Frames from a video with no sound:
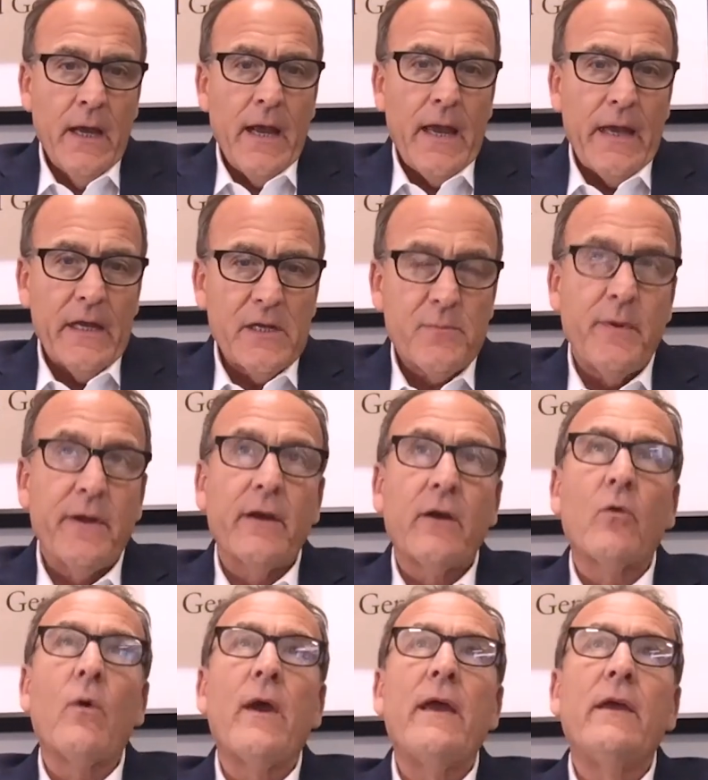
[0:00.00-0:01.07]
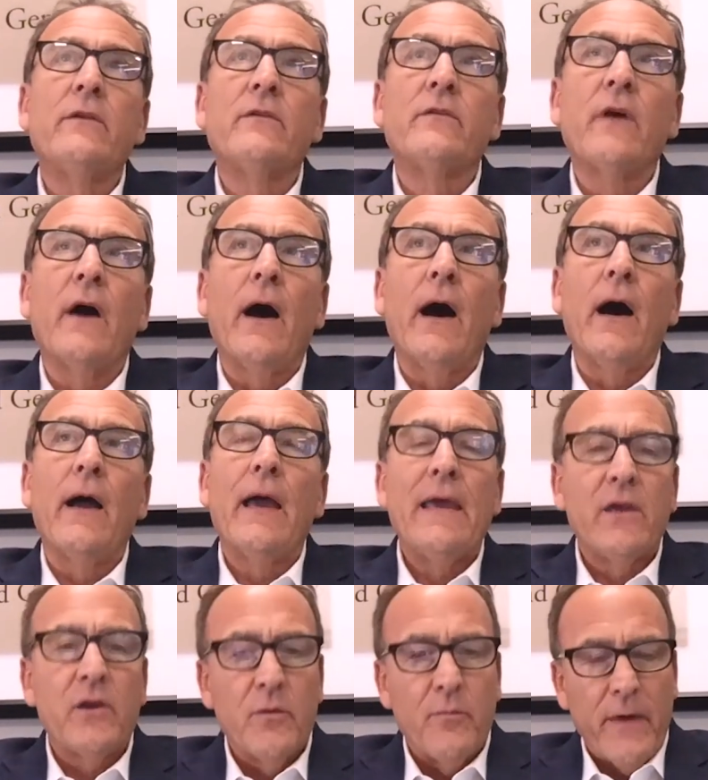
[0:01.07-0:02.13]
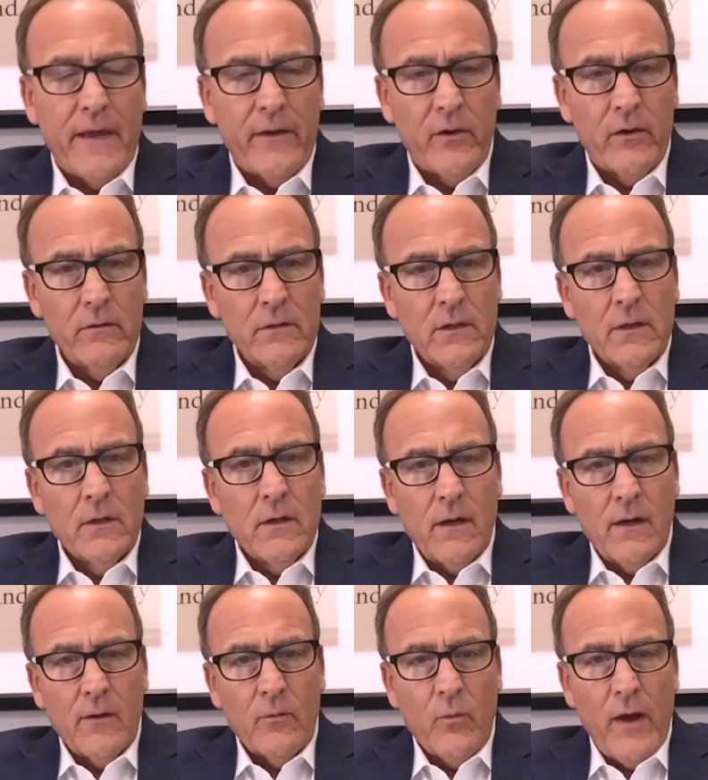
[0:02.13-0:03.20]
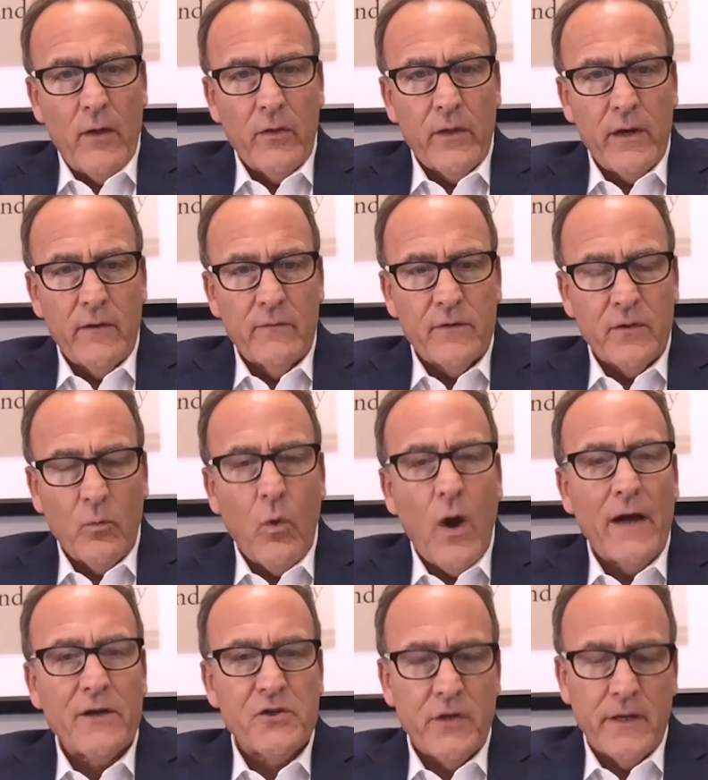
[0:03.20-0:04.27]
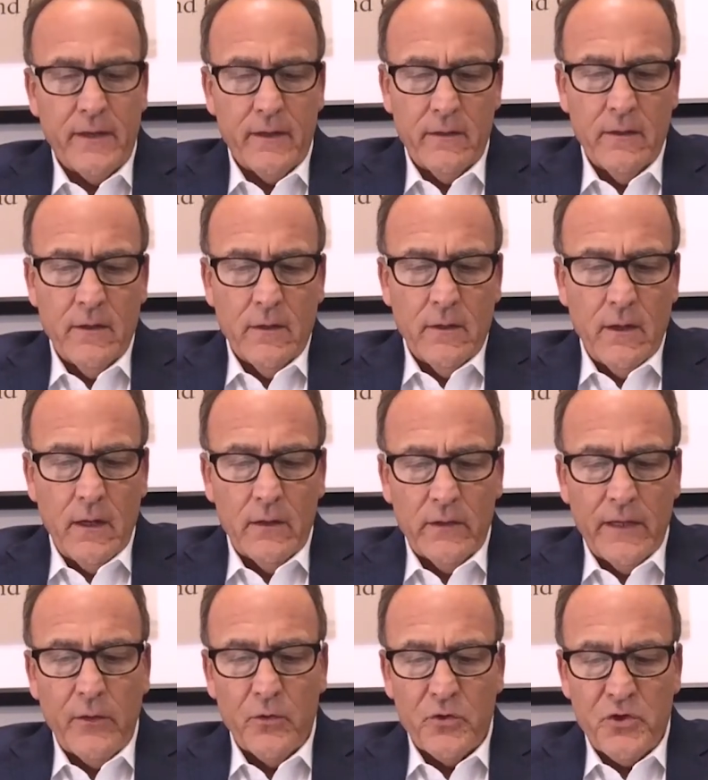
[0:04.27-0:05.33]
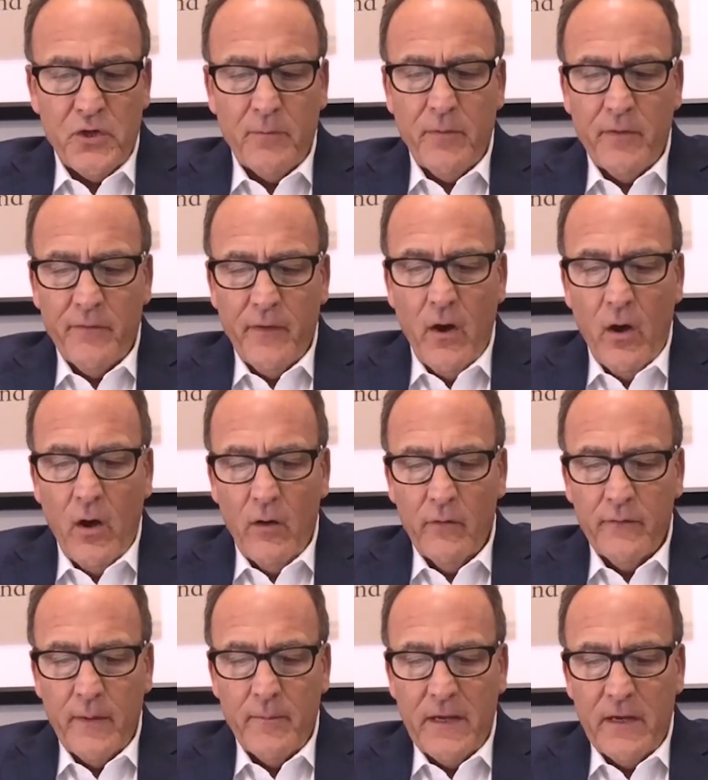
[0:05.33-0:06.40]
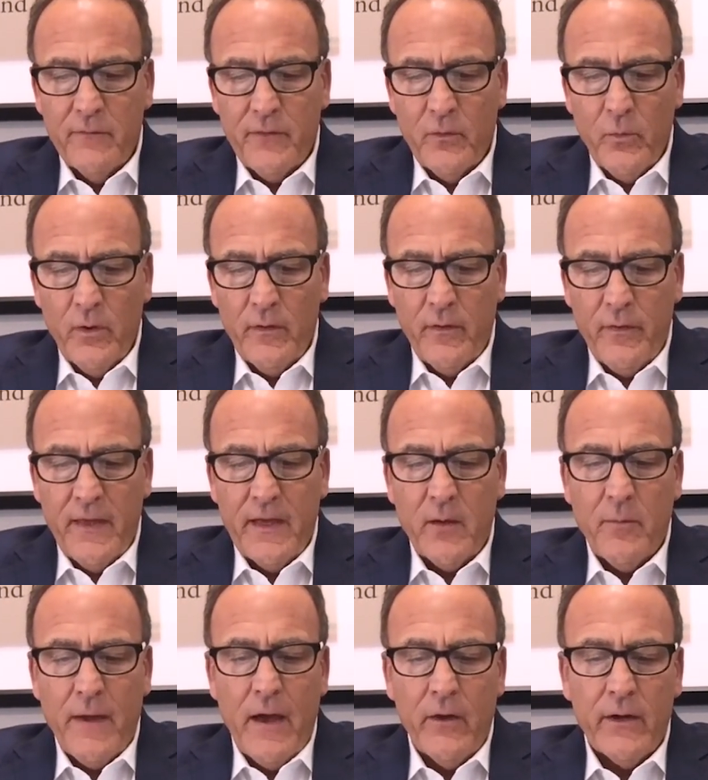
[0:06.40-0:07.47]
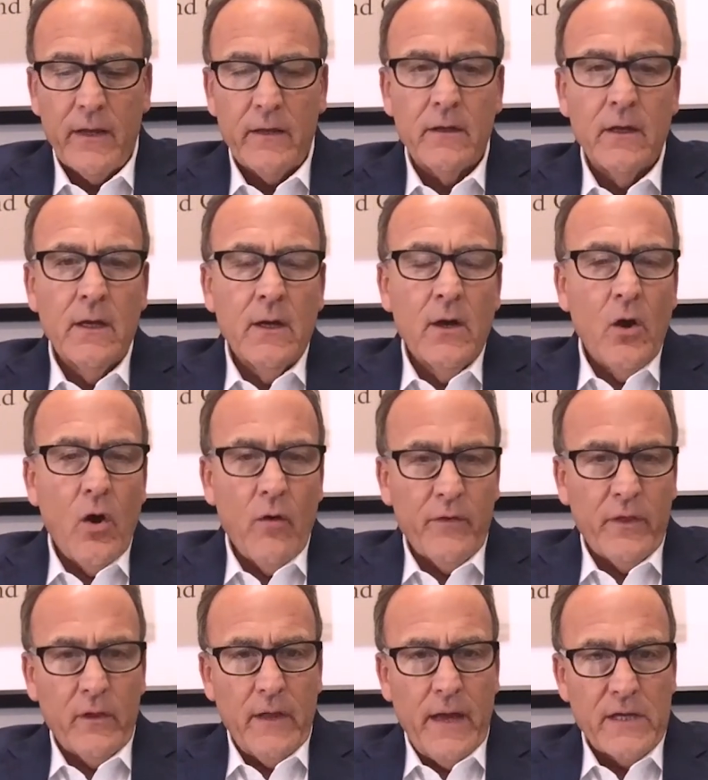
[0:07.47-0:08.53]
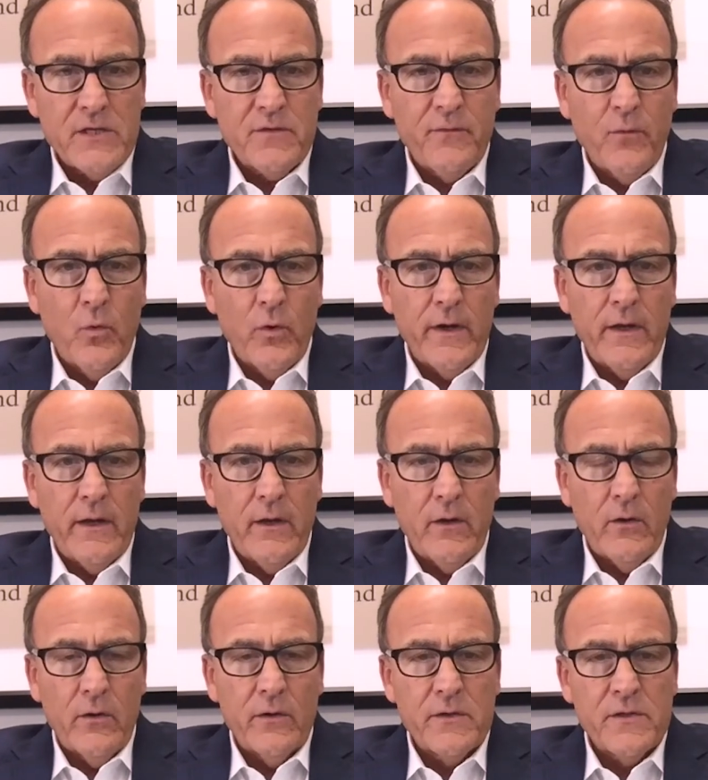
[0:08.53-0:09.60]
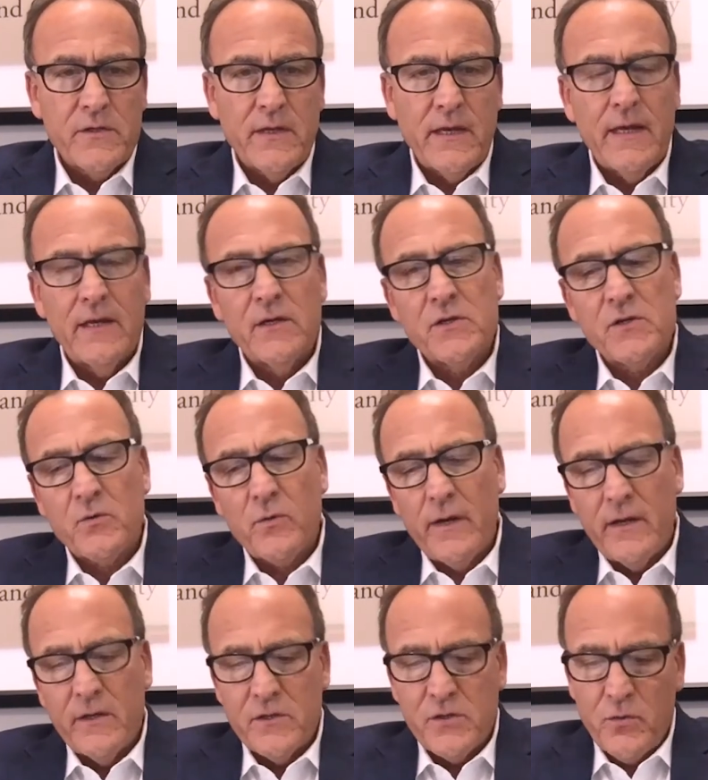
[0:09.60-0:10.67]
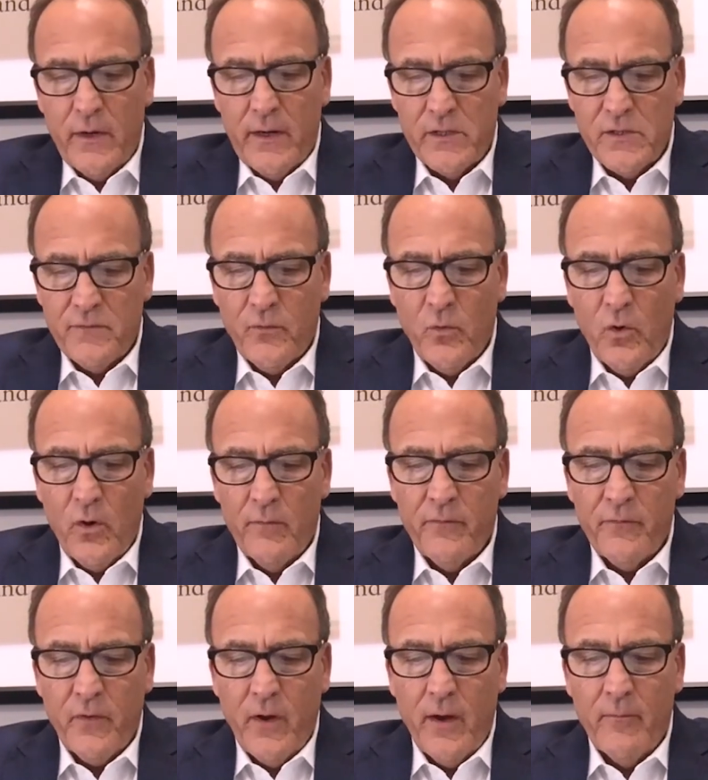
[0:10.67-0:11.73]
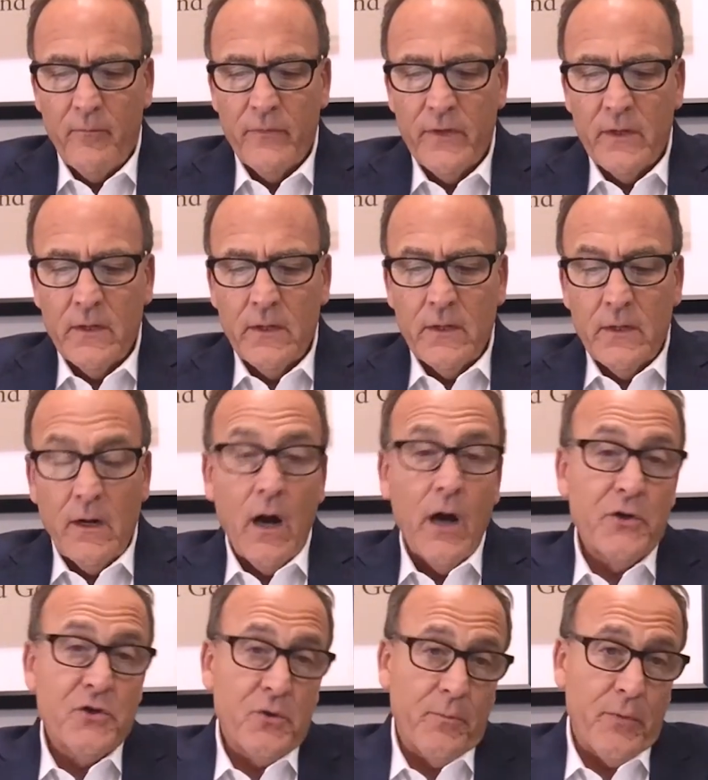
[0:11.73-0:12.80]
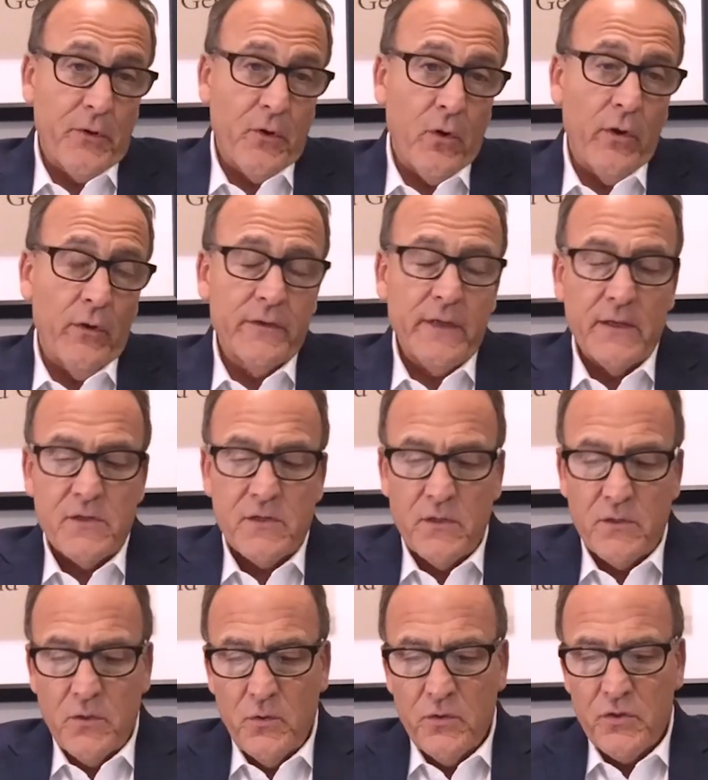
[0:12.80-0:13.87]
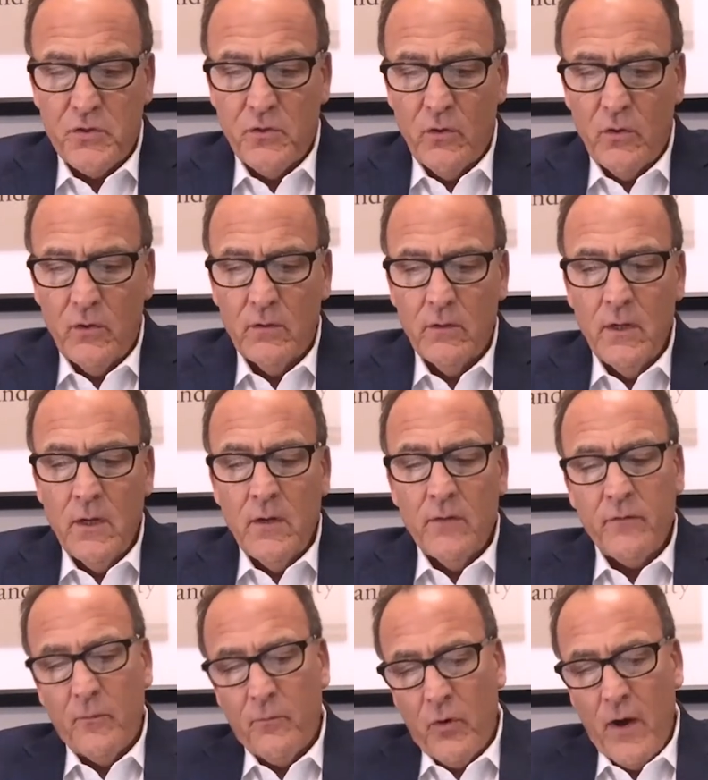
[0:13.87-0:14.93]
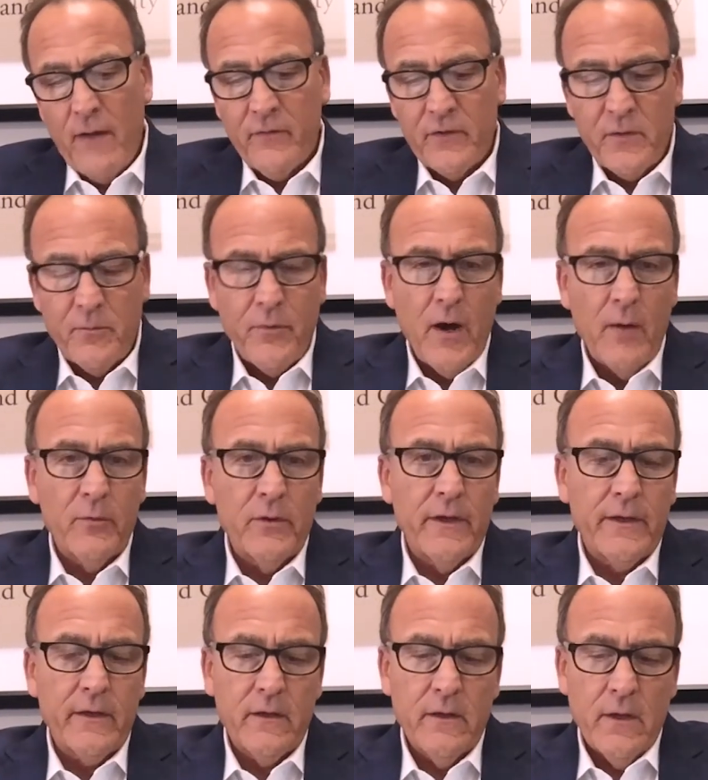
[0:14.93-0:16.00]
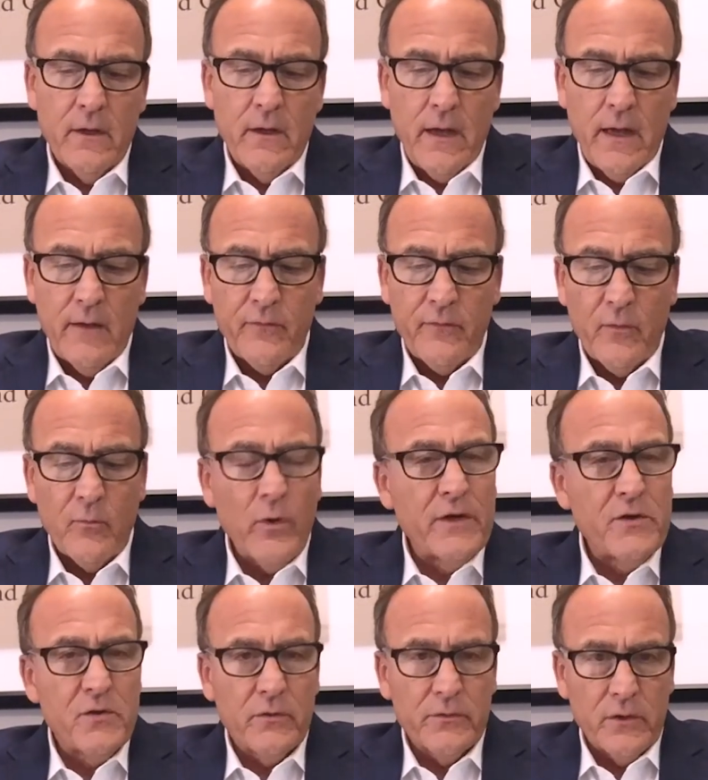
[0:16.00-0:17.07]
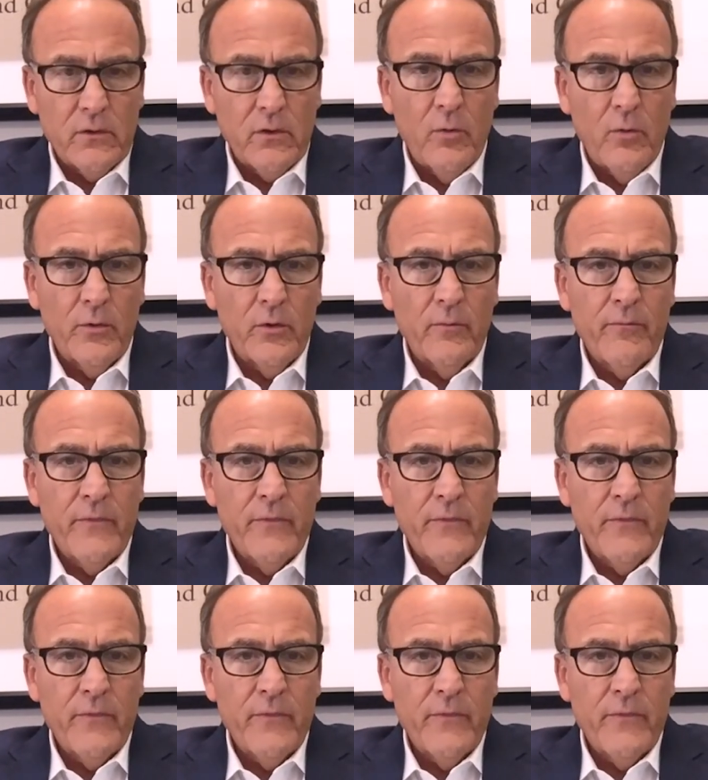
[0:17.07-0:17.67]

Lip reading: And it's been a great incubator relative to watching leadership evolve. I mean, if you really think about it, over the last 40 years, the industry has transformed from entrepreneurial to institutional, from private to public, and from regional to global.